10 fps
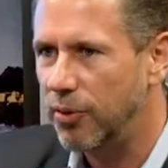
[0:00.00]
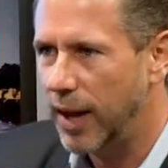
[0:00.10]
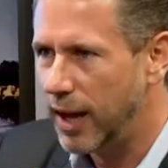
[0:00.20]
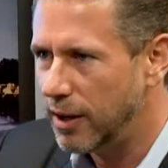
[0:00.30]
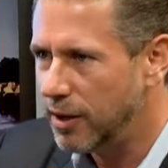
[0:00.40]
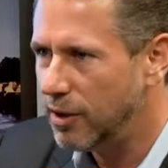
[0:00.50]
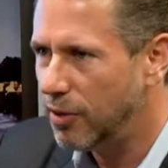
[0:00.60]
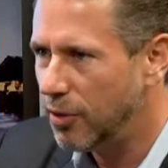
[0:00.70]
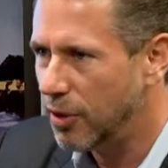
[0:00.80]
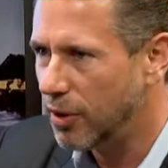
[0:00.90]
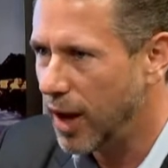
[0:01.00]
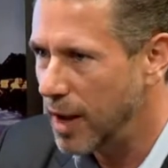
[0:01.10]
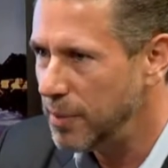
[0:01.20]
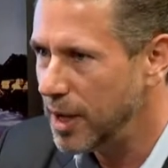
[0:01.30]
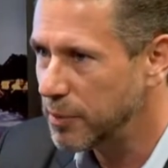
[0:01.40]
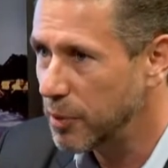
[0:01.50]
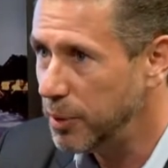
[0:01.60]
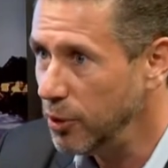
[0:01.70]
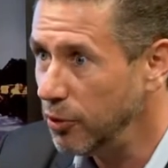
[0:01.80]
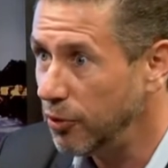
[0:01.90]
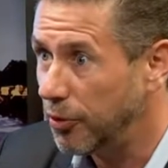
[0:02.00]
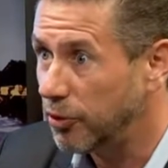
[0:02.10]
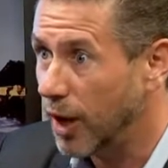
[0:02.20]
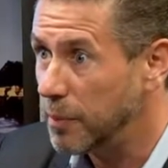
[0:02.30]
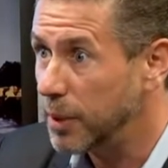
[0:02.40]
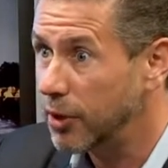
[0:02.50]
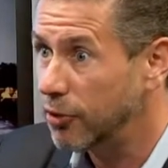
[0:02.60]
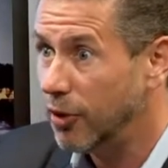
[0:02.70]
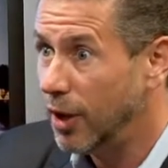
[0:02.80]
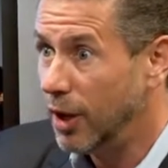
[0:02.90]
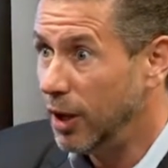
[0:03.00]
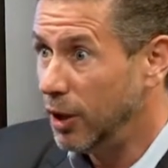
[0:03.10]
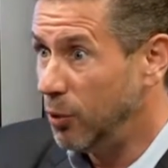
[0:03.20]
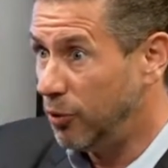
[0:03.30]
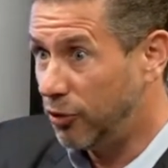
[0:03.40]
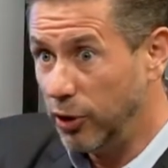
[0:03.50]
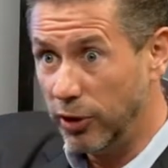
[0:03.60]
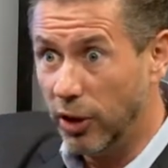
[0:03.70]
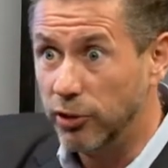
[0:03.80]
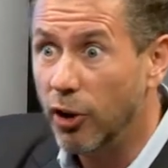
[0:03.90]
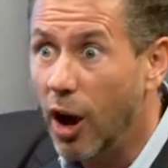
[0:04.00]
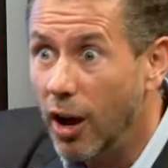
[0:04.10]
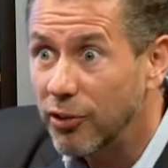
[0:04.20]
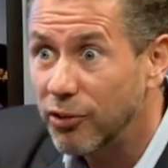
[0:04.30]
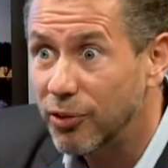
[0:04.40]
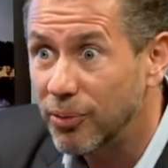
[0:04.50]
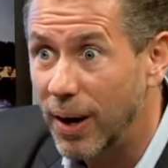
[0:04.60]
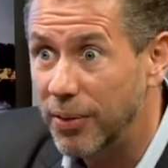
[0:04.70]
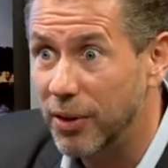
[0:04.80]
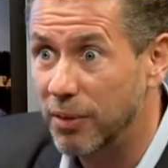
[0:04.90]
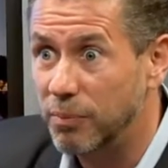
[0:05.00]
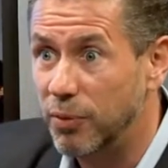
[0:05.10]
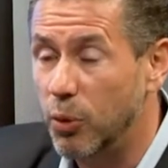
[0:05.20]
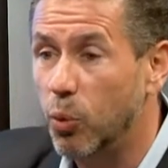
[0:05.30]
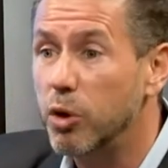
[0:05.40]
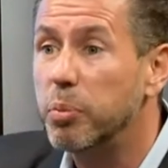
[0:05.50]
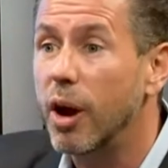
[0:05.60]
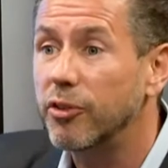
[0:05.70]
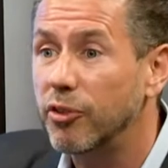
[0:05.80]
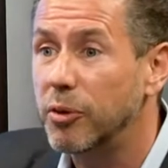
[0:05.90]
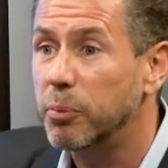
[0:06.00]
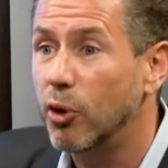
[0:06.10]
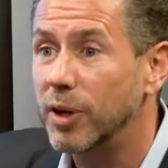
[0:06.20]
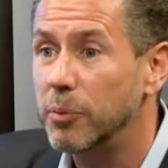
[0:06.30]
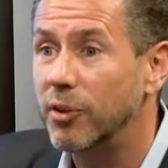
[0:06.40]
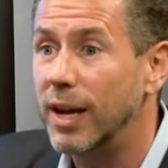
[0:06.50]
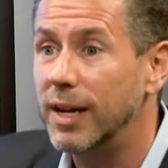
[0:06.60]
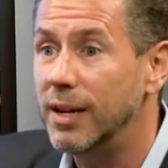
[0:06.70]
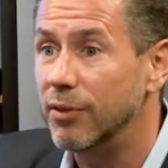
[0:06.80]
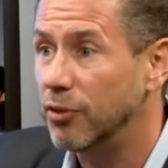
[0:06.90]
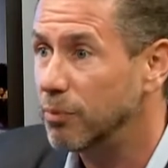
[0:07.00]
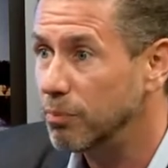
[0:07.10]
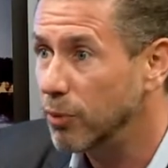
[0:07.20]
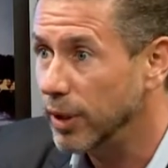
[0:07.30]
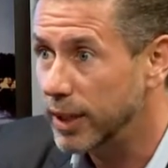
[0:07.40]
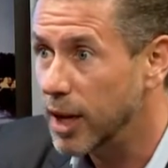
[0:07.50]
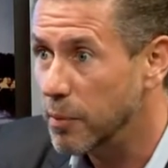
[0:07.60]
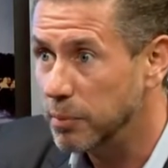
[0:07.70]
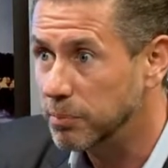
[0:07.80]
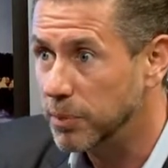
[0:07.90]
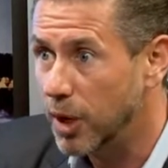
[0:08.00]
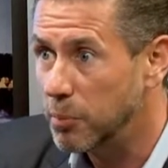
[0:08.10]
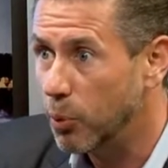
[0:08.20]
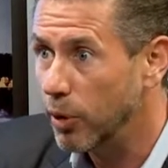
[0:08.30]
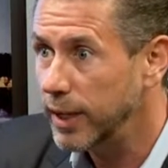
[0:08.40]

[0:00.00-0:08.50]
than the IBM computers at the time because it was still on DOS, right? The, mm -hmm. the mm-hmm. word processing programs hadn't even really come mm -hmm. on board